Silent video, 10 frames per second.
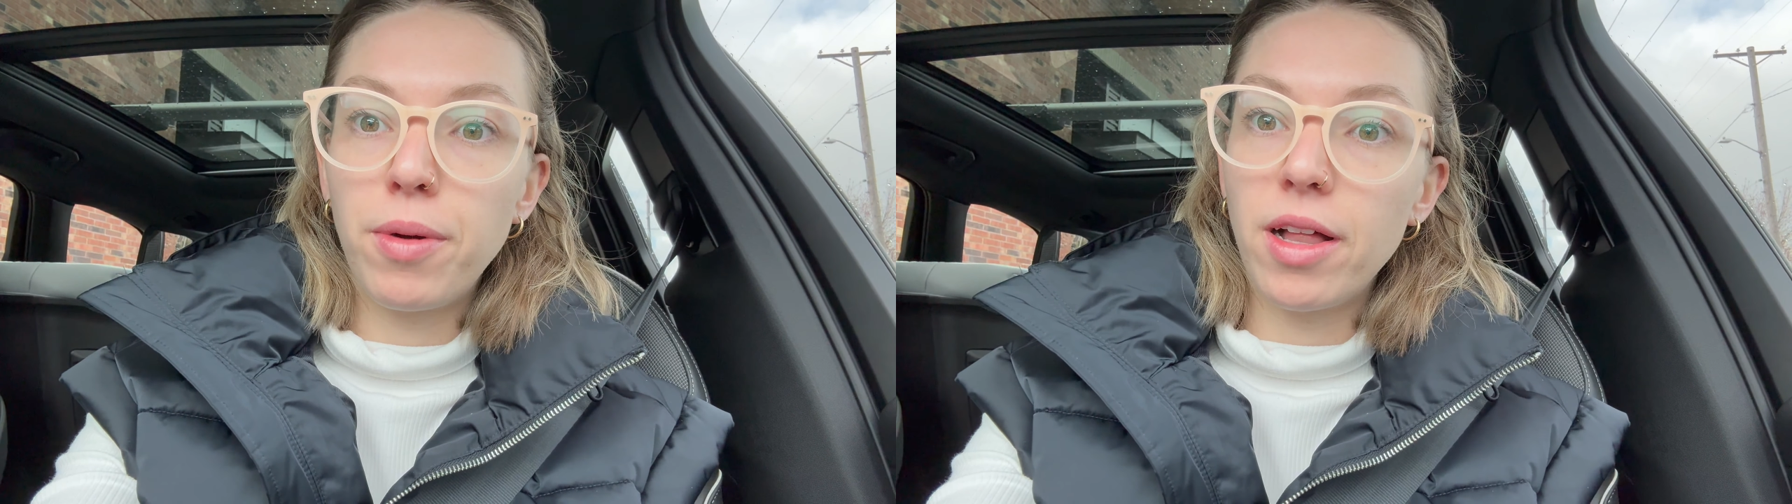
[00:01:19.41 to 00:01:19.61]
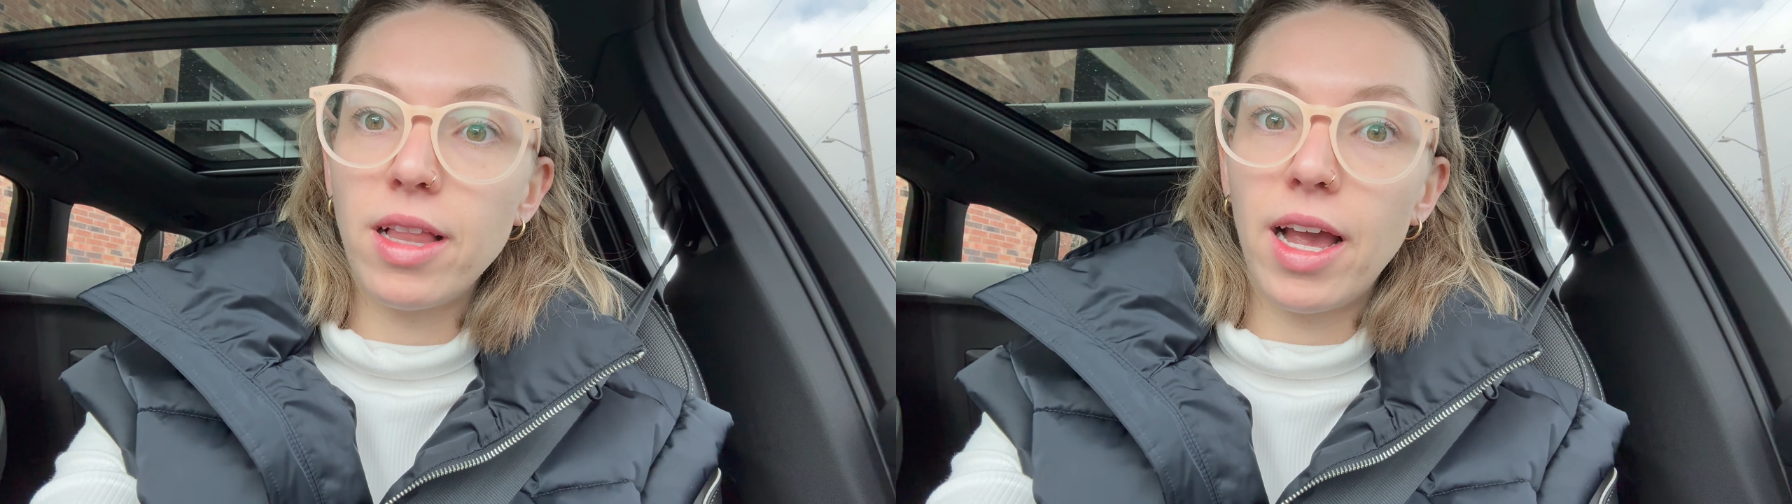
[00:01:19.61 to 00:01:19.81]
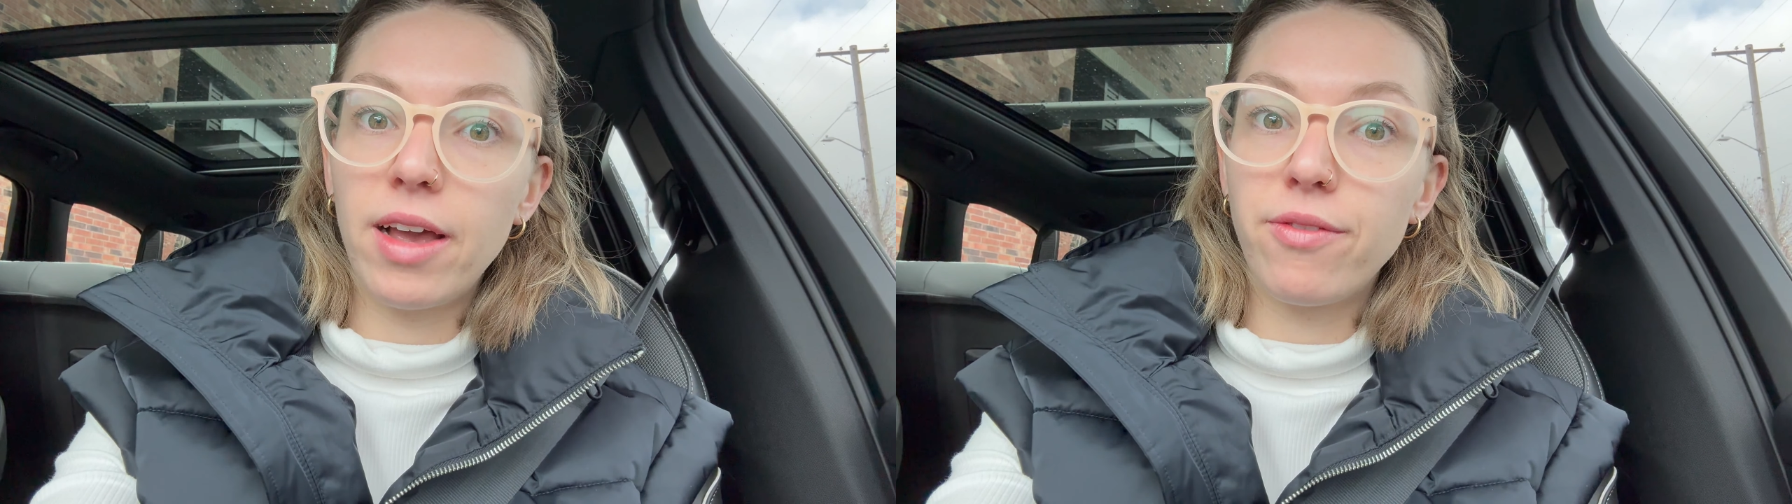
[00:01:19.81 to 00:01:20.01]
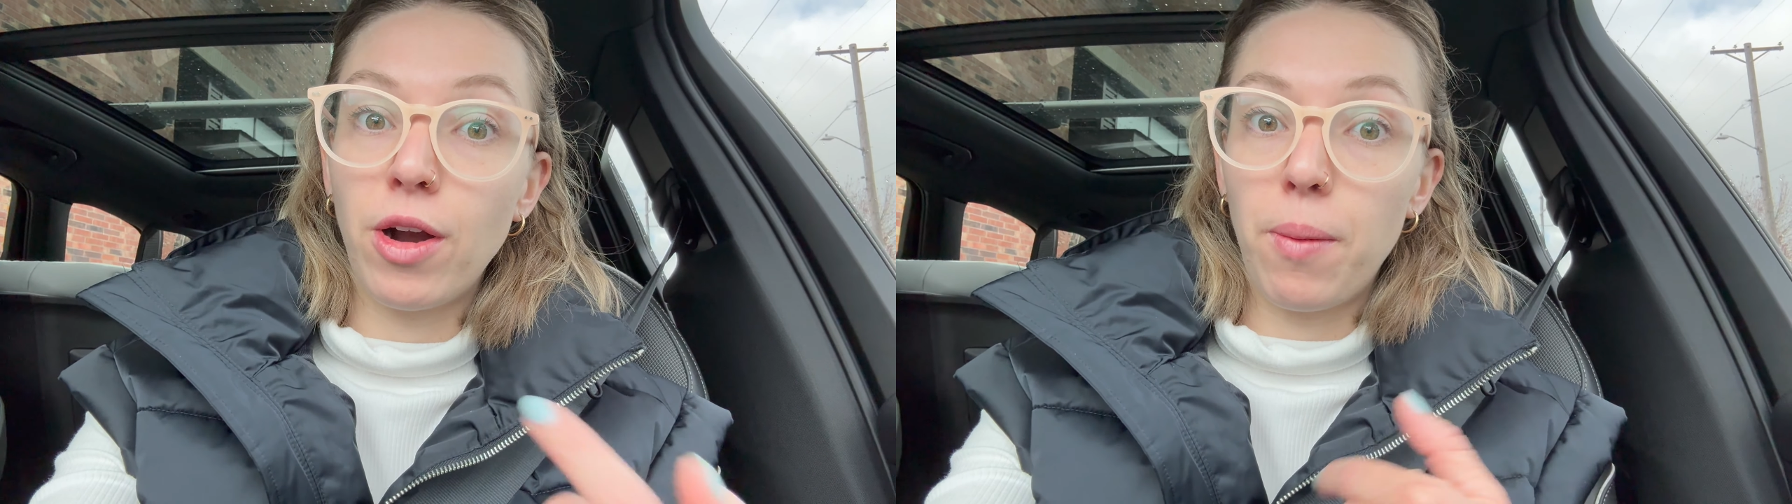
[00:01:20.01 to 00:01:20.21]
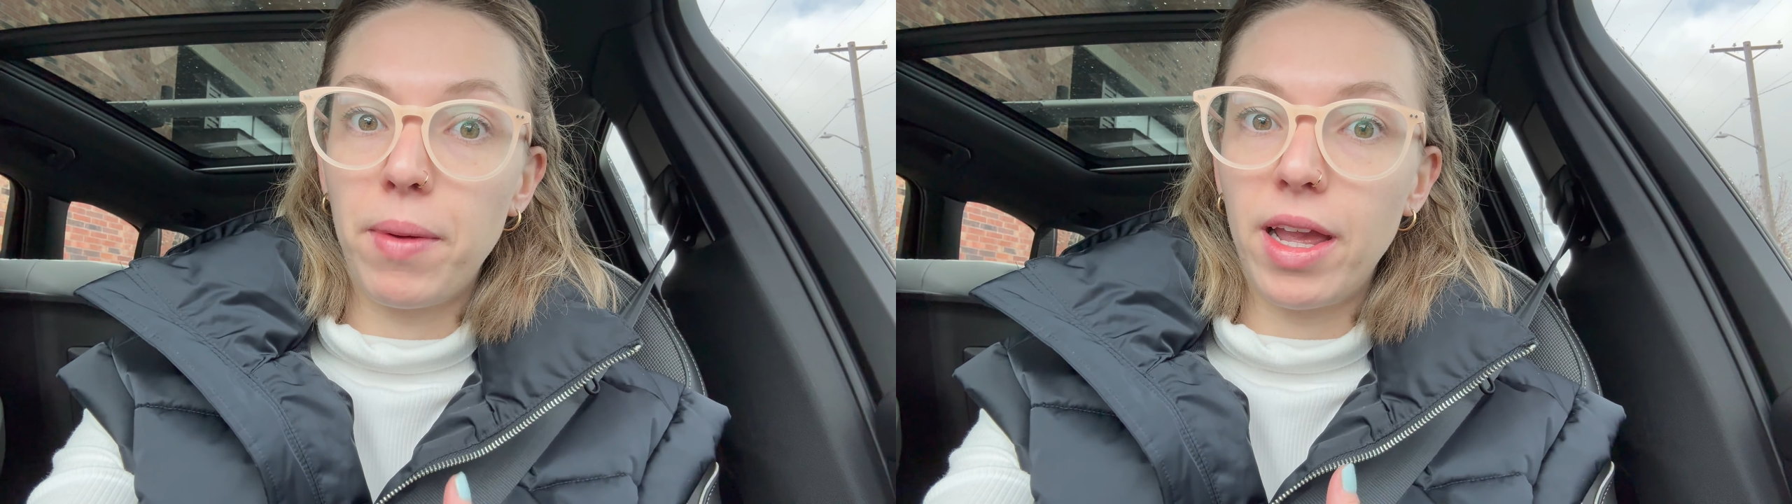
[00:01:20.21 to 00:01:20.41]
but like
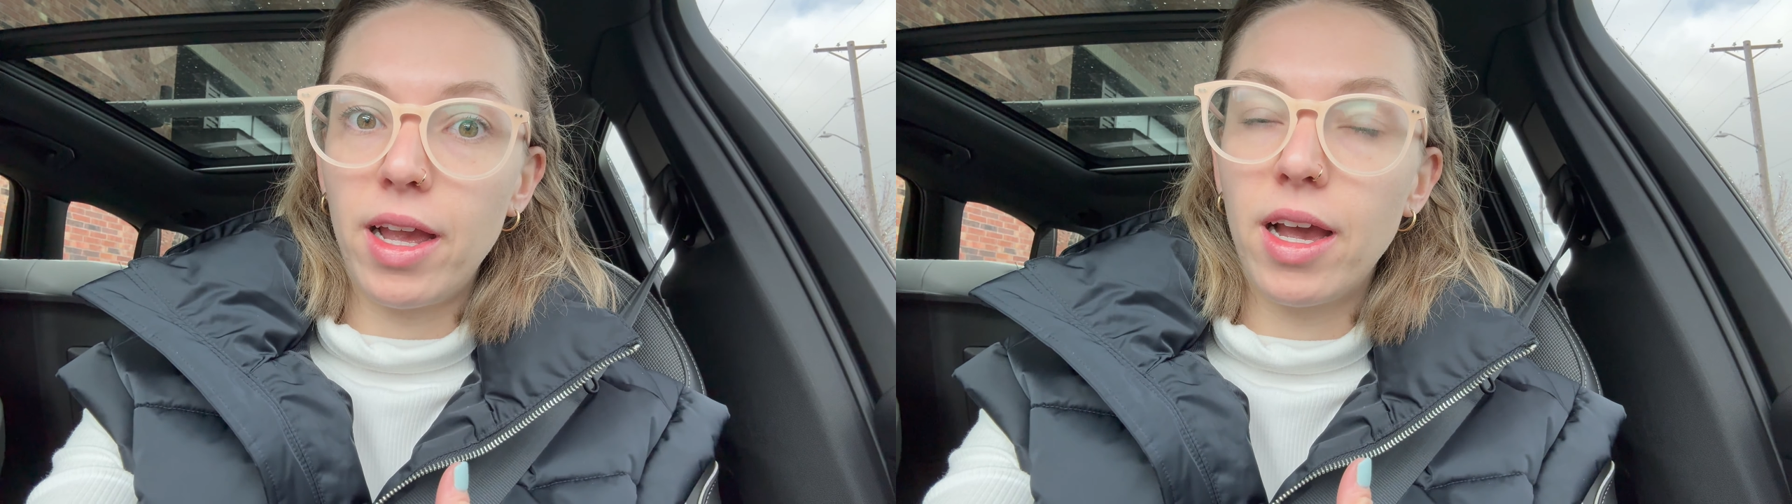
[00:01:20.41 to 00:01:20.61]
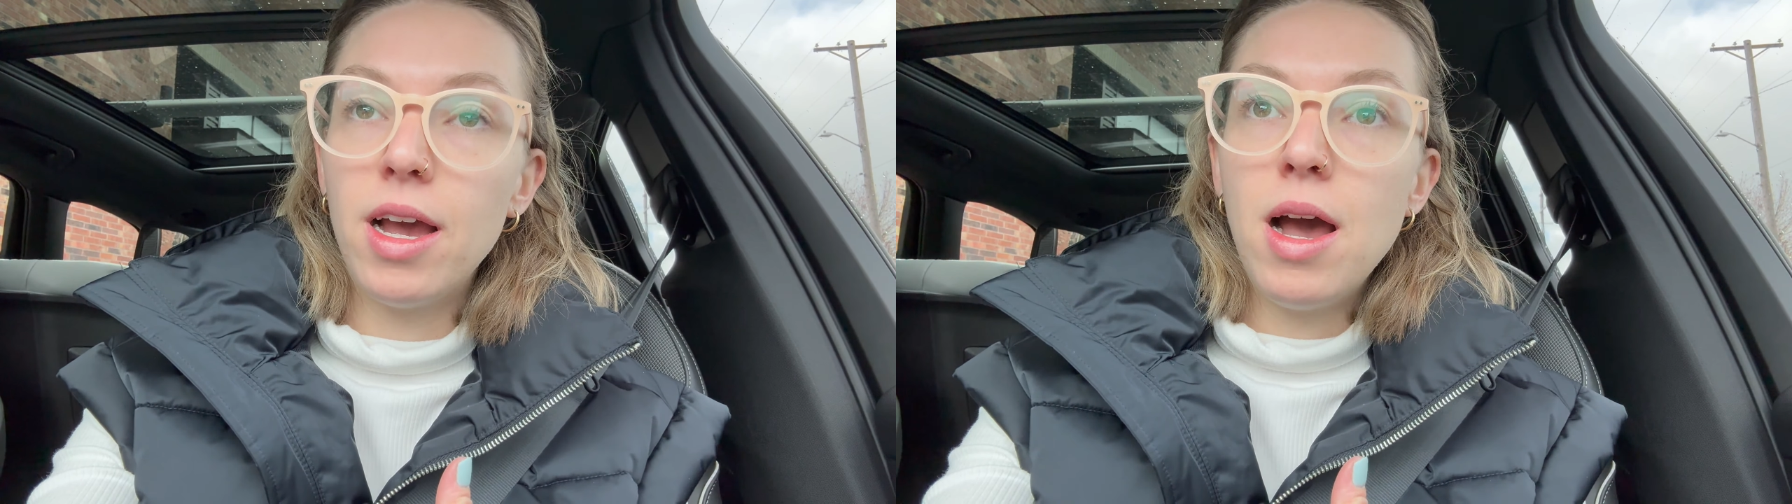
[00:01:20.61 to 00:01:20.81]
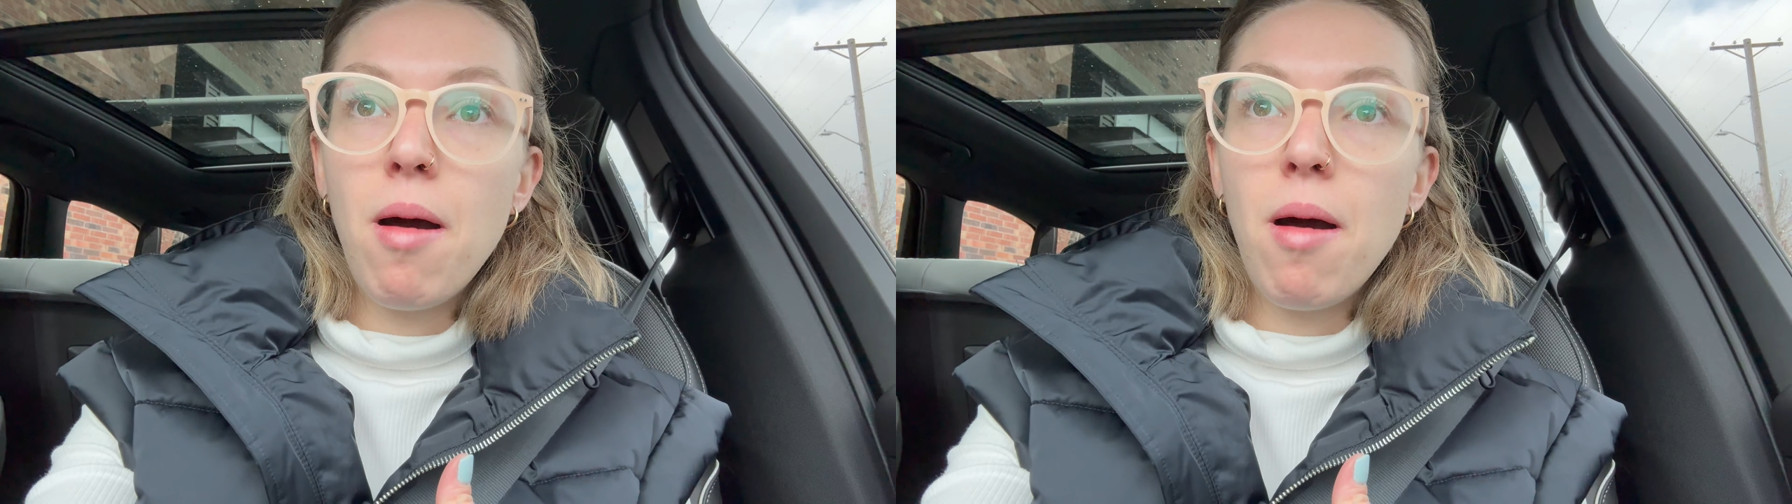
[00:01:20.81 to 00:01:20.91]
for me,